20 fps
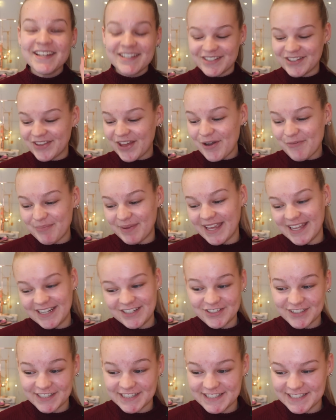so that would be
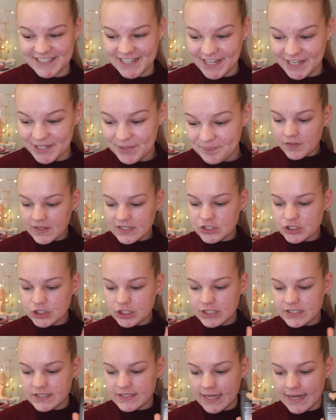interesting. This
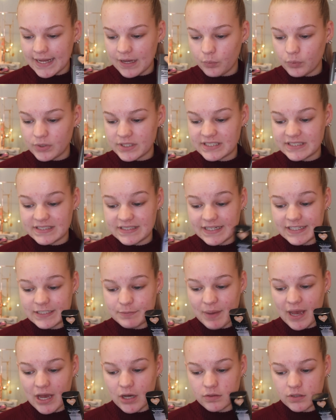does say it was
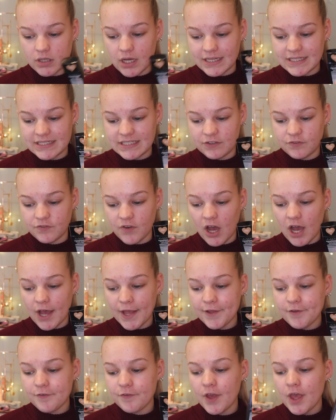
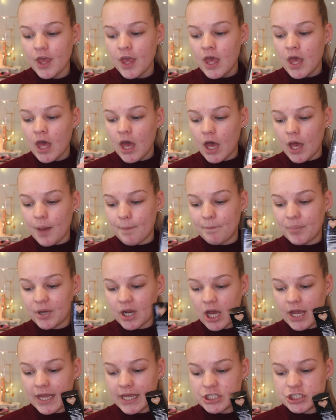£6.95 but
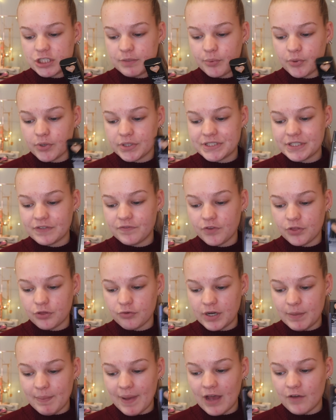I actually bought it for
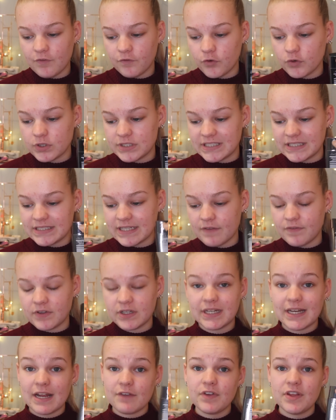
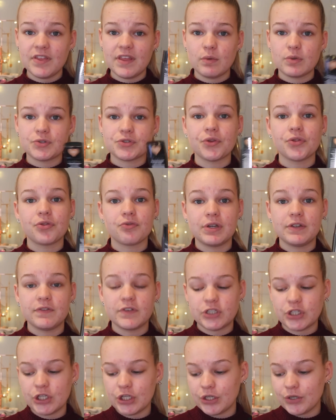£3.47 and everything was on 3 for
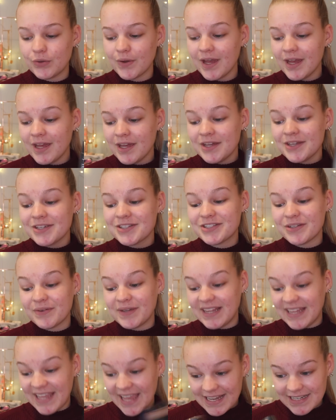2, so
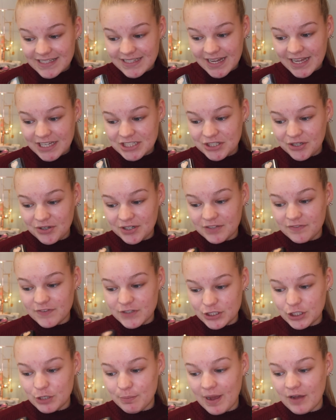in the end I actually got it for
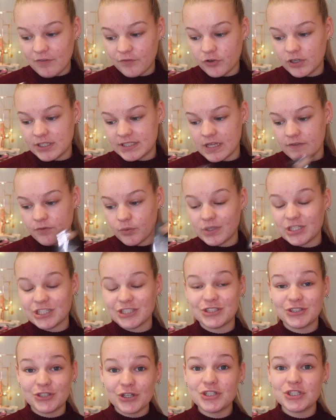£2.47, which
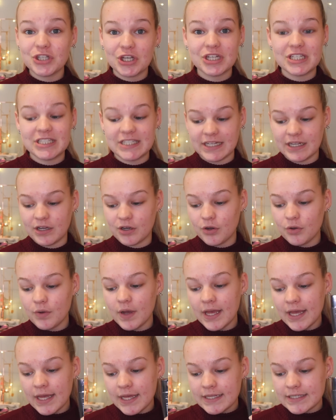is such a good deal
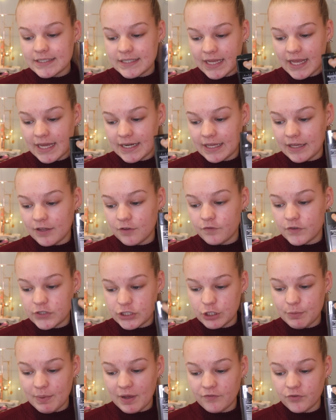to get it for
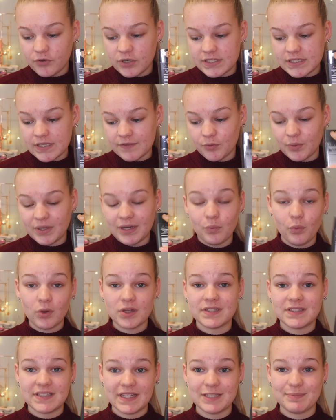£2.47 when it
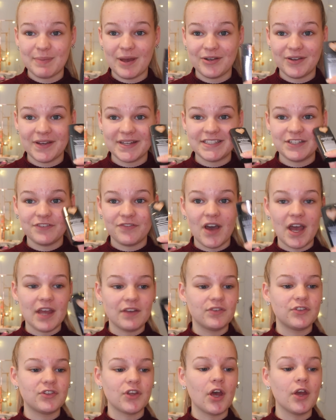was
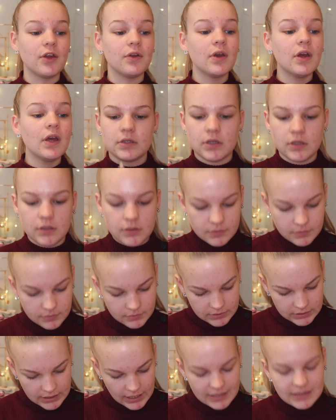£6.95. So oh
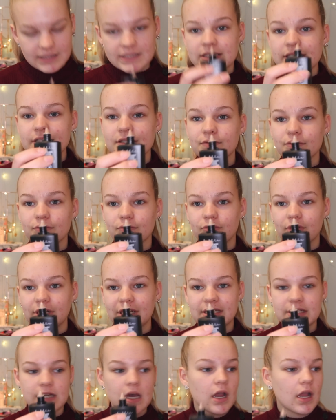yeah, this is
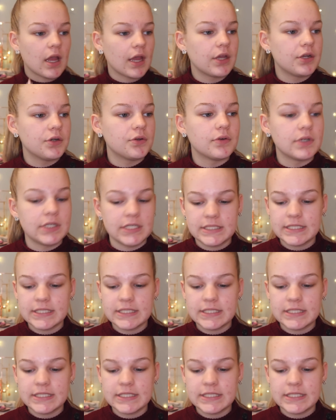really dark, I can already